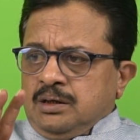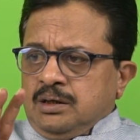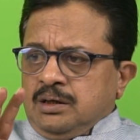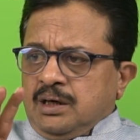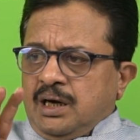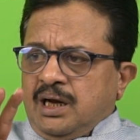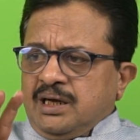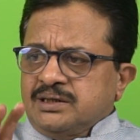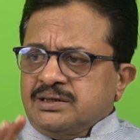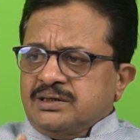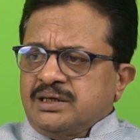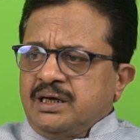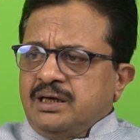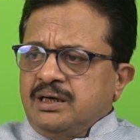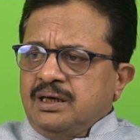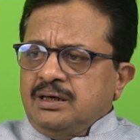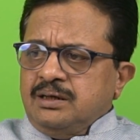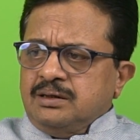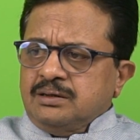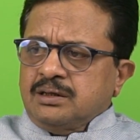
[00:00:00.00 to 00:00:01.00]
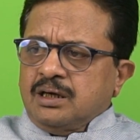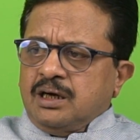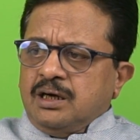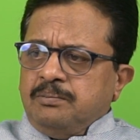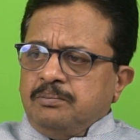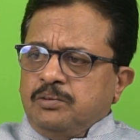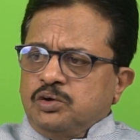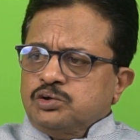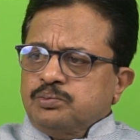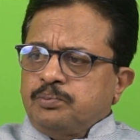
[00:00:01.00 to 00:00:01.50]
Last and third
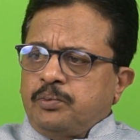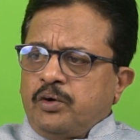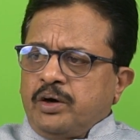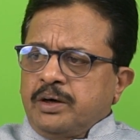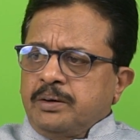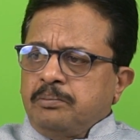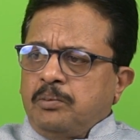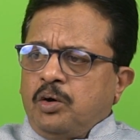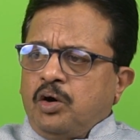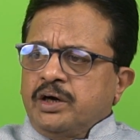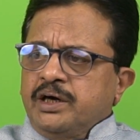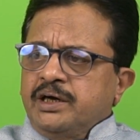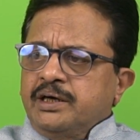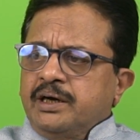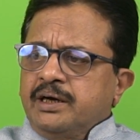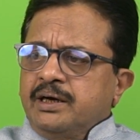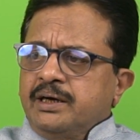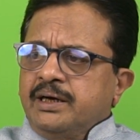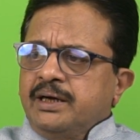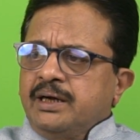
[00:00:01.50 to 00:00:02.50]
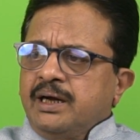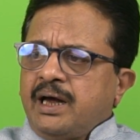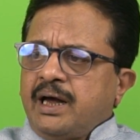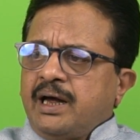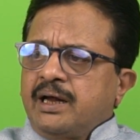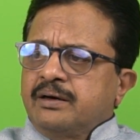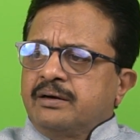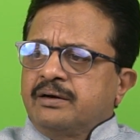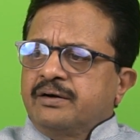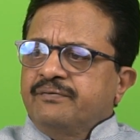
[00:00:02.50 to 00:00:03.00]
most point, monitoring
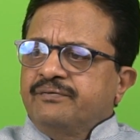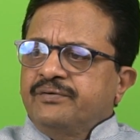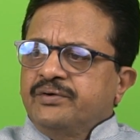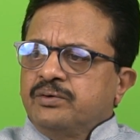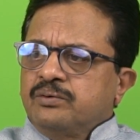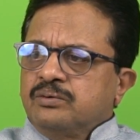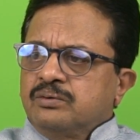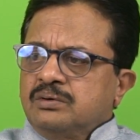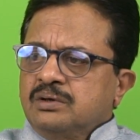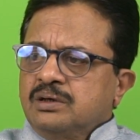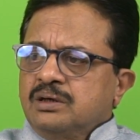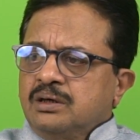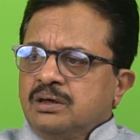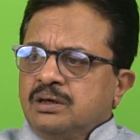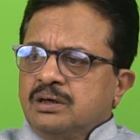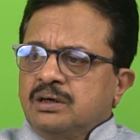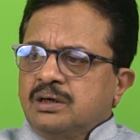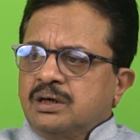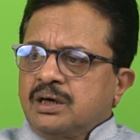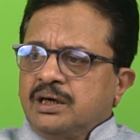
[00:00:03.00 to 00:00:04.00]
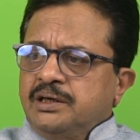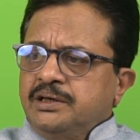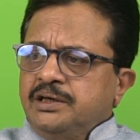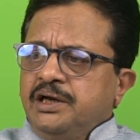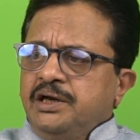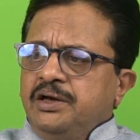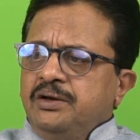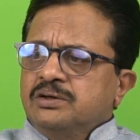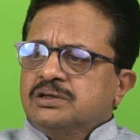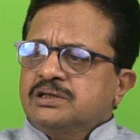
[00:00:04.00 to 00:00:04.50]
and review.
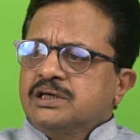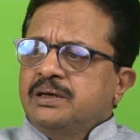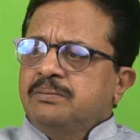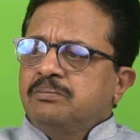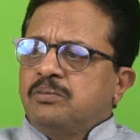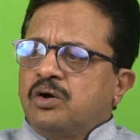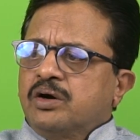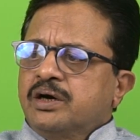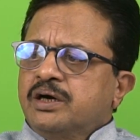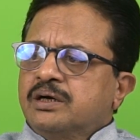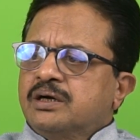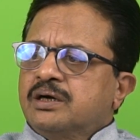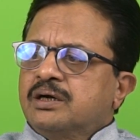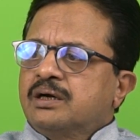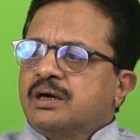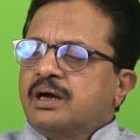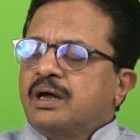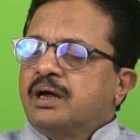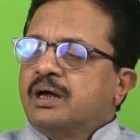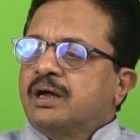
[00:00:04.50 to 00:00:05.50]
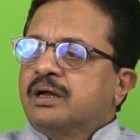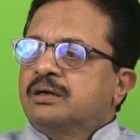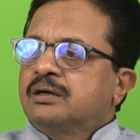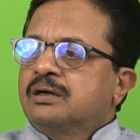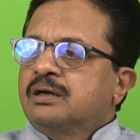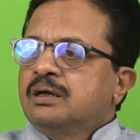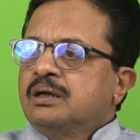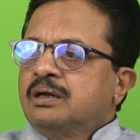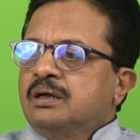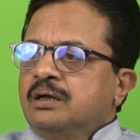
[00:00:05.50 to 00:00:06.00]
Continuously monitor and
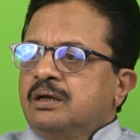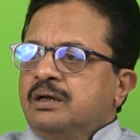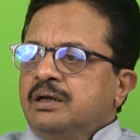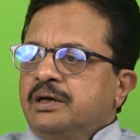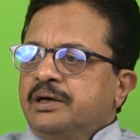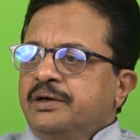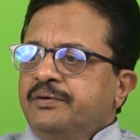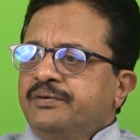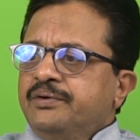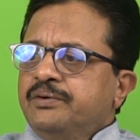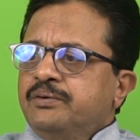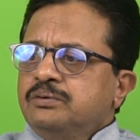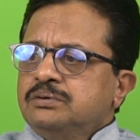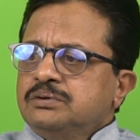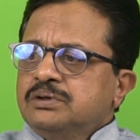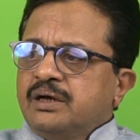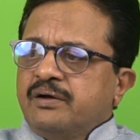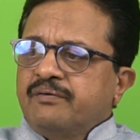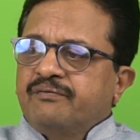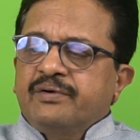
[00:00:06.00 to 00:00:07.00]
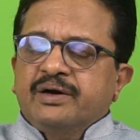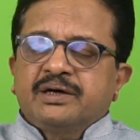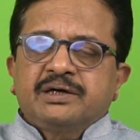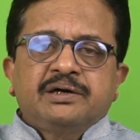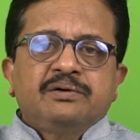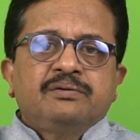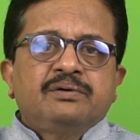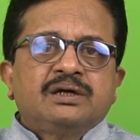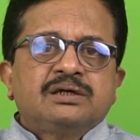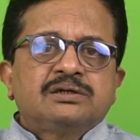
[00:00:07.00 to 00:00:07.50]
review the
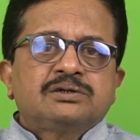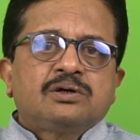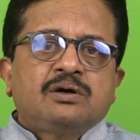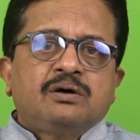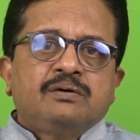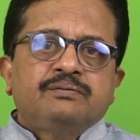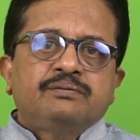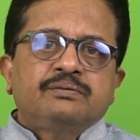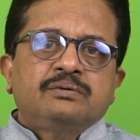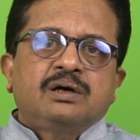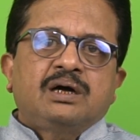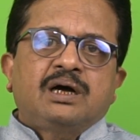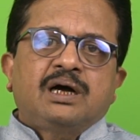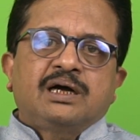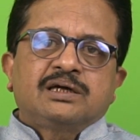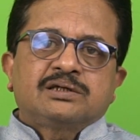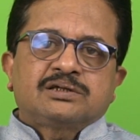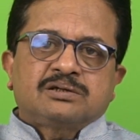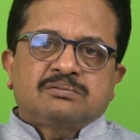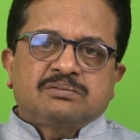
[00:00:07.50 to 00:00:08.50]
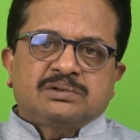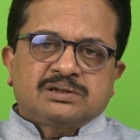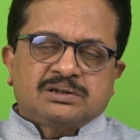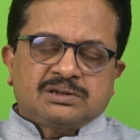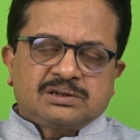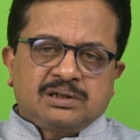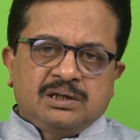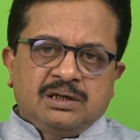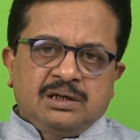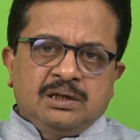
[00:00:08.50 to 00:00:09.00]
effectiveness of
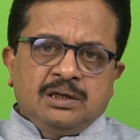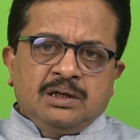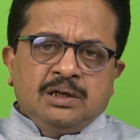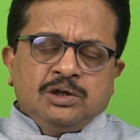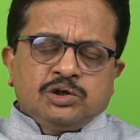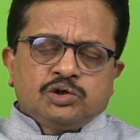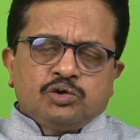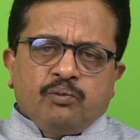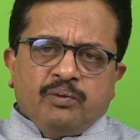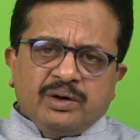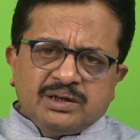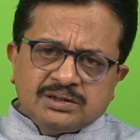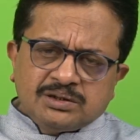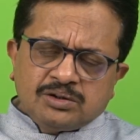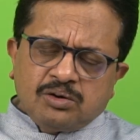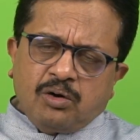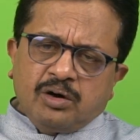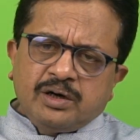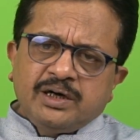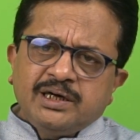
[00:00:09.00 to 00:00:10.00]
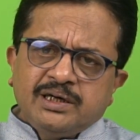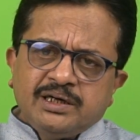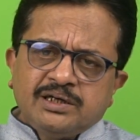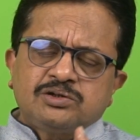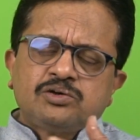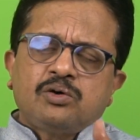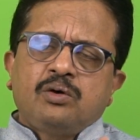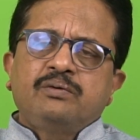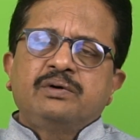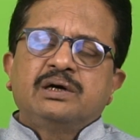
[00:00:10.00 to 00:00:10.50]
ISMS. So once the audit is
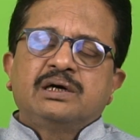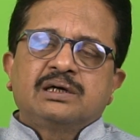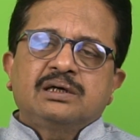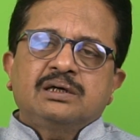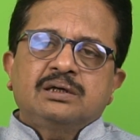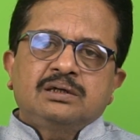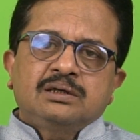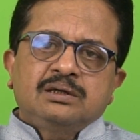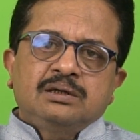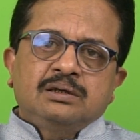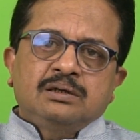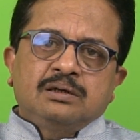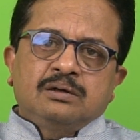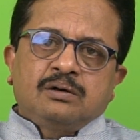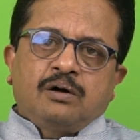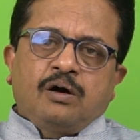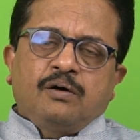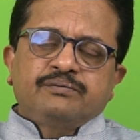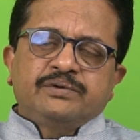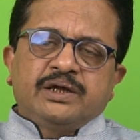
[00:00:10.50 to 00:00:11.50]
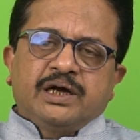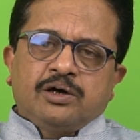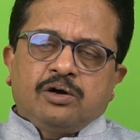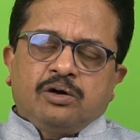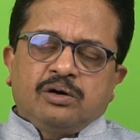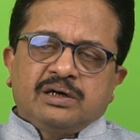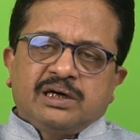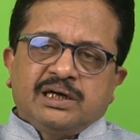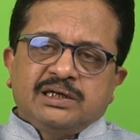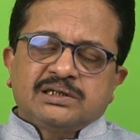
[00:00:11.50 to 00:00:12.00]
over of that
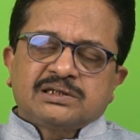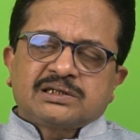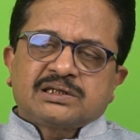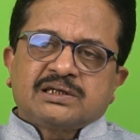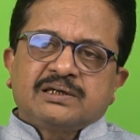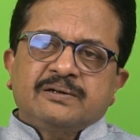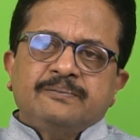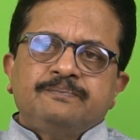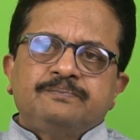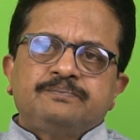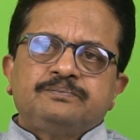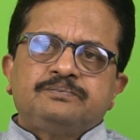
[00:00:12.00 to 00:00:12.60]
organization,